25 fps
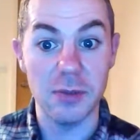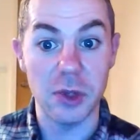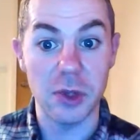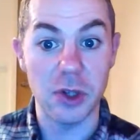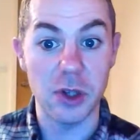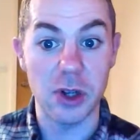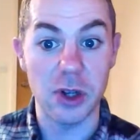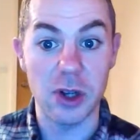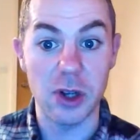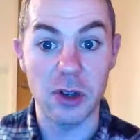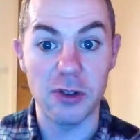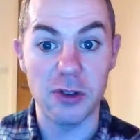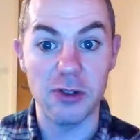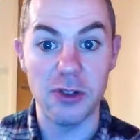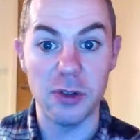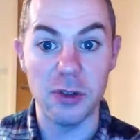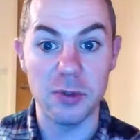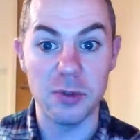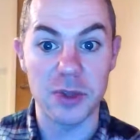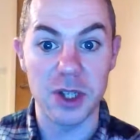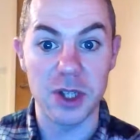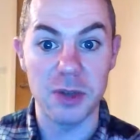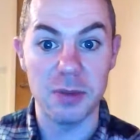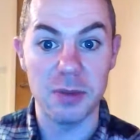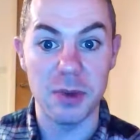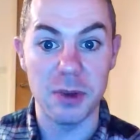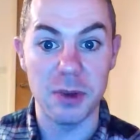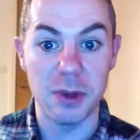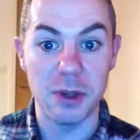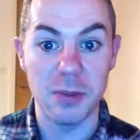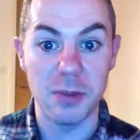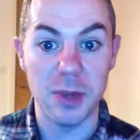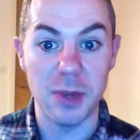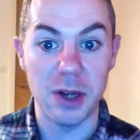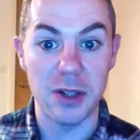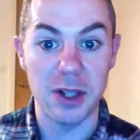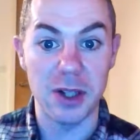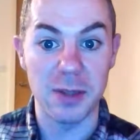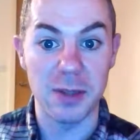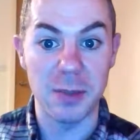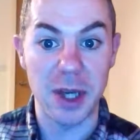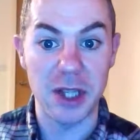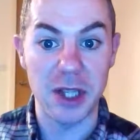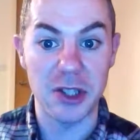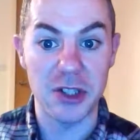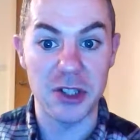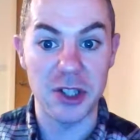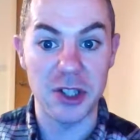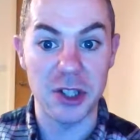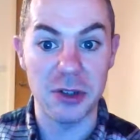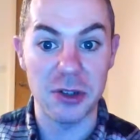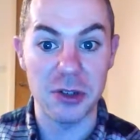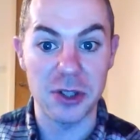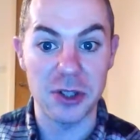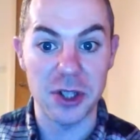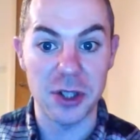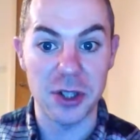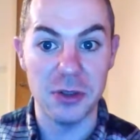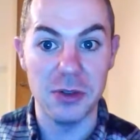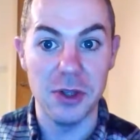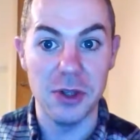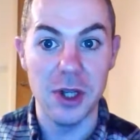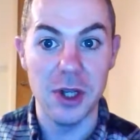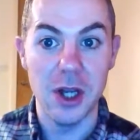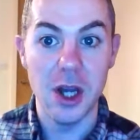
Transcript: horror films that have probably come out in the past year or so.